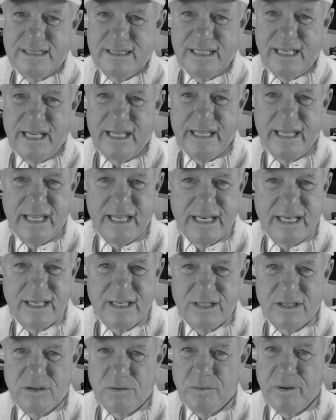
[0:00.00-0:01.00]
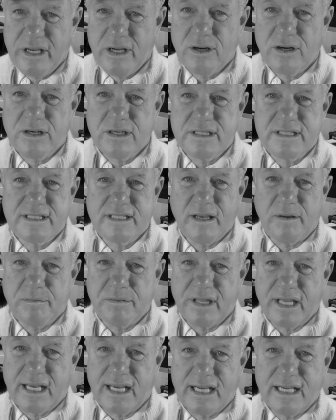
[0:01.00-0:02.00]
And then we heard
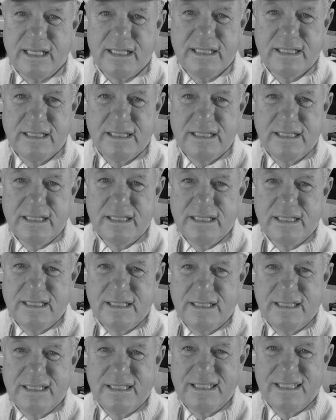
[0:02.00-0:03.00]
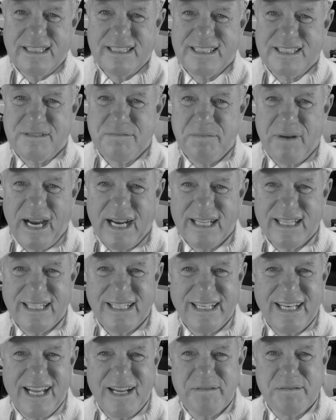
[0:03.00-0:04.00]
something. A
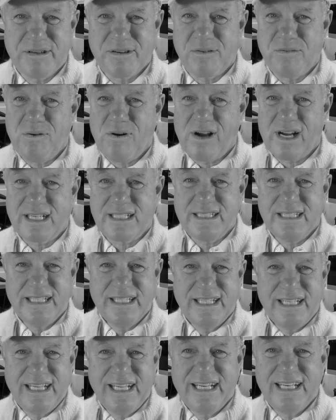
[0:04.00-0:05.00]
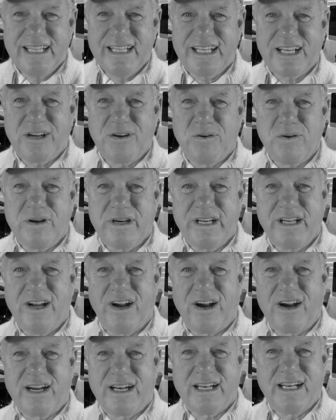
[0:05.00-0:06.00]
smiling neighbor walked into the
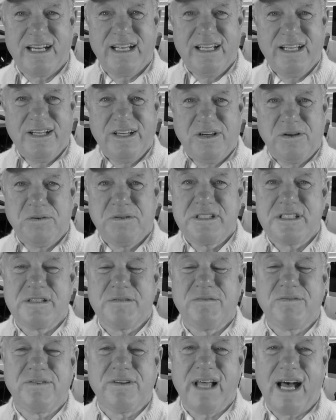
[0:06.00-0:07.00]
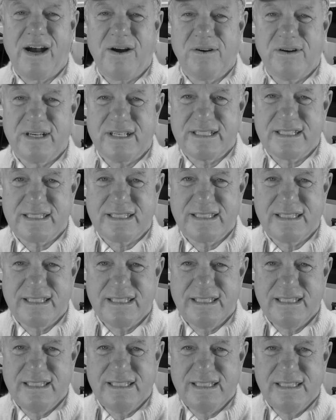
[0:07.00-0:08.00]
courtyard with some flowers.
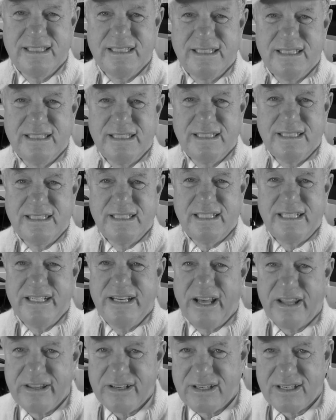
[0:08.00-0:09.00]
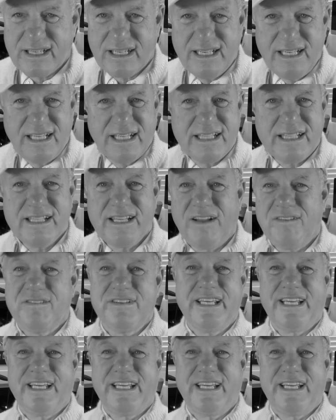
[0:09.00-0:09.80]
Another lovely